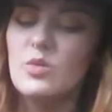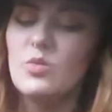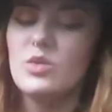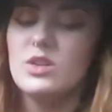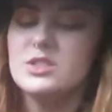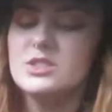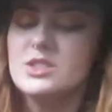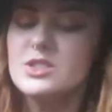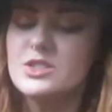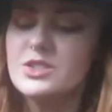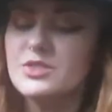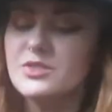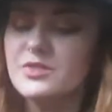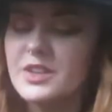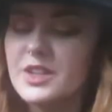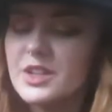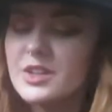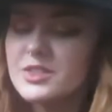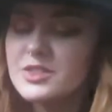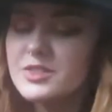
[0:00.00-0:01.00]
want to do
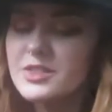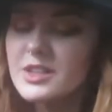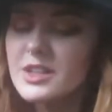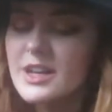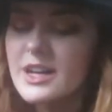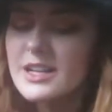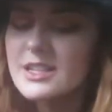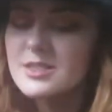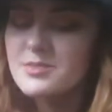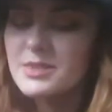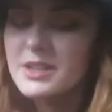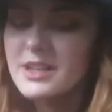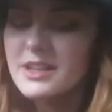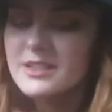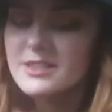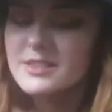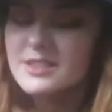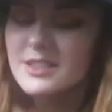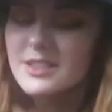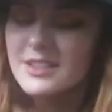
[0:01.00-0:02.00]
videos for you guys,
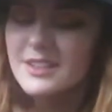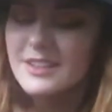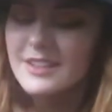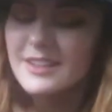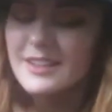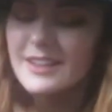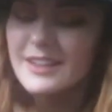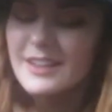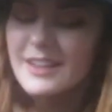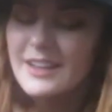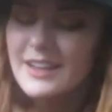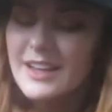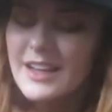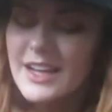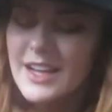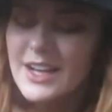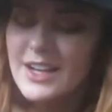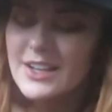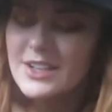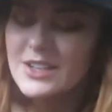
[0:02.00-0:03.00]
because
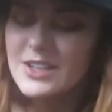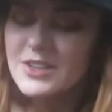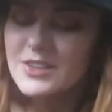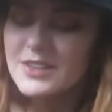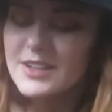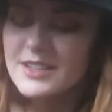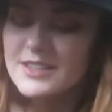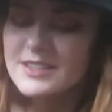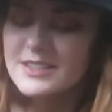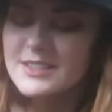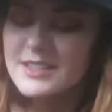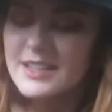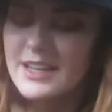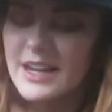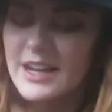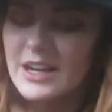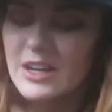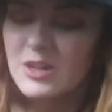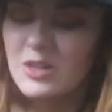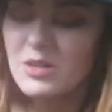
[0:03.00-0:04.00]
you can see
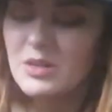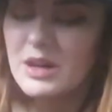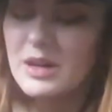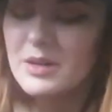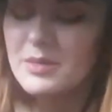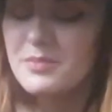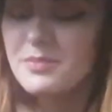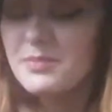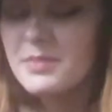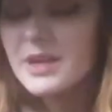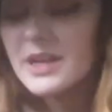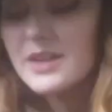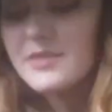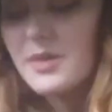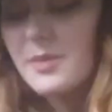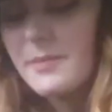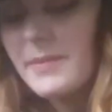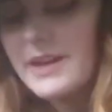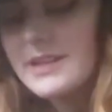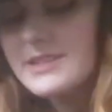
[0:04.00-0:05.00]
how big of a
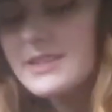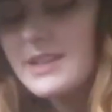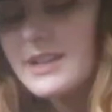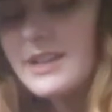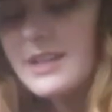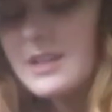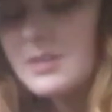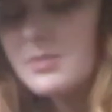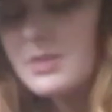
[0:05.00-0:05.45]
mess I am